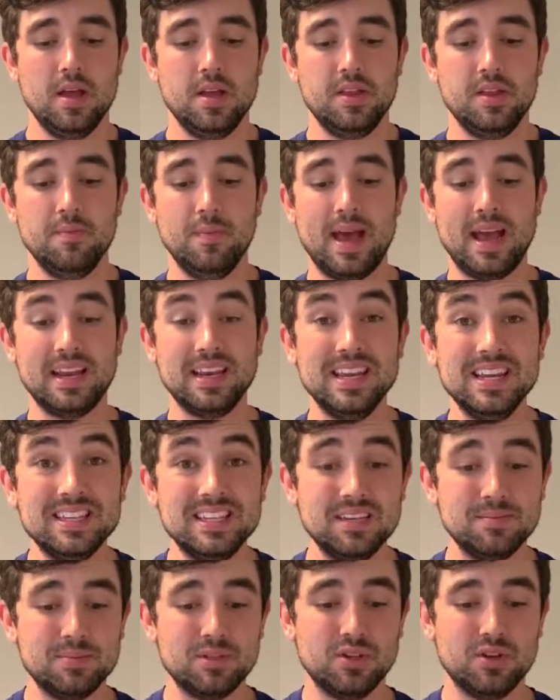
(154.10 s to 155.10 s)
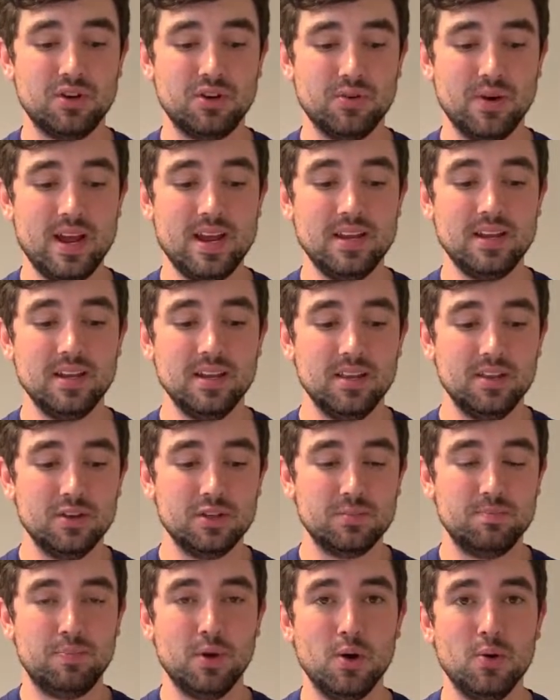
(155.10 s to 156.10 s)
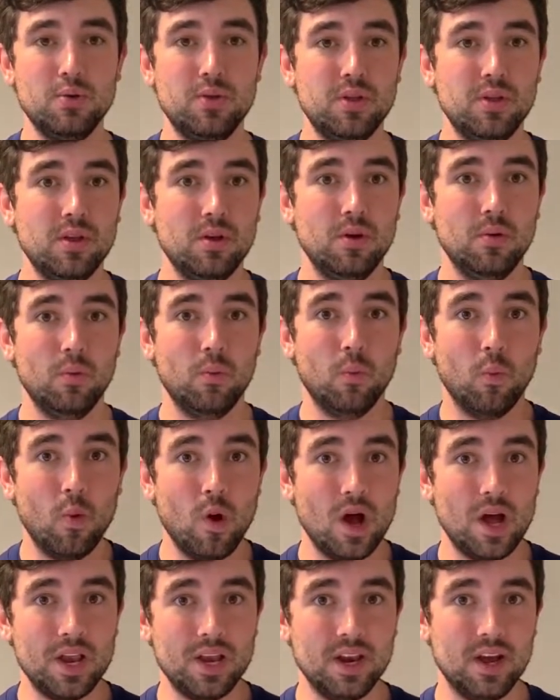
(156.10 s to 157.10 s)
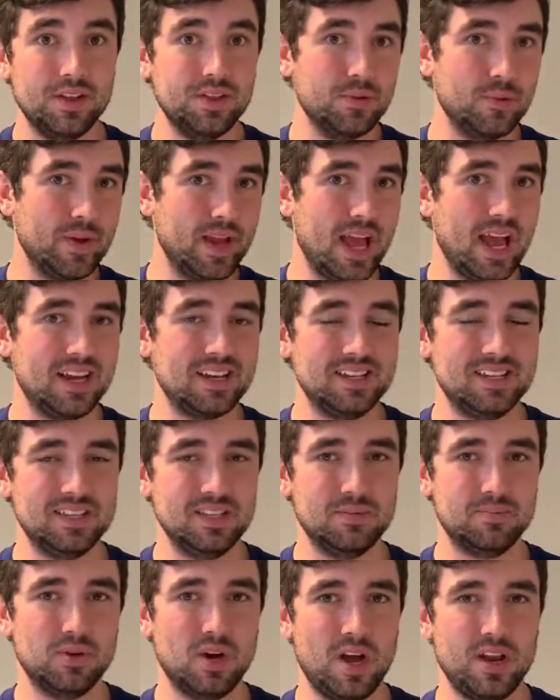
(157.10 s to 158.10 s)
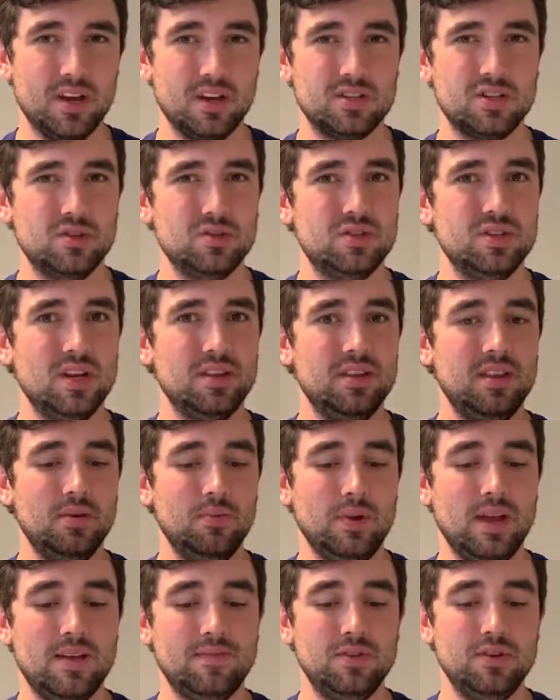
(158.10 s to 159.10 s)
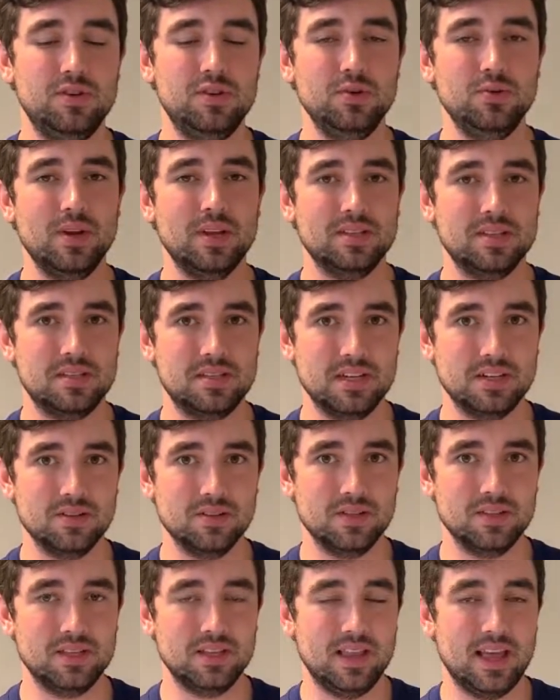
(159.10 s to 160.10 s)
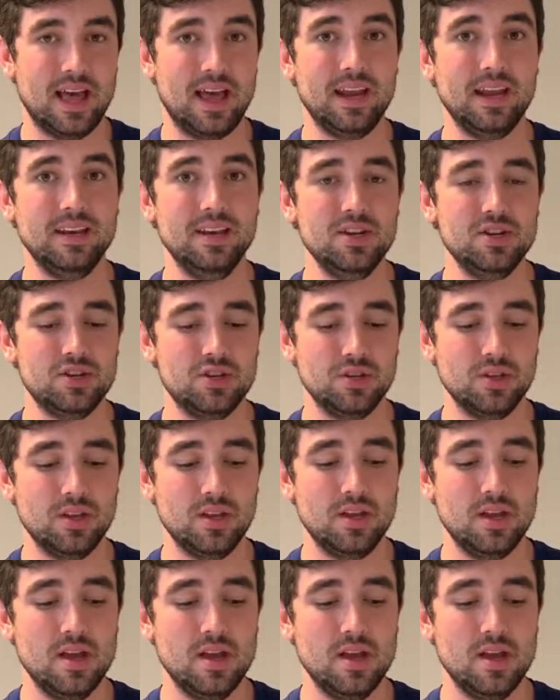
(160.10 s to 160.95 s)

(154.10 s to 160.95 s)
The magnesiums look great. There's both one on the reactants and the products, so there's nothing that we have to do necessarily to that initially.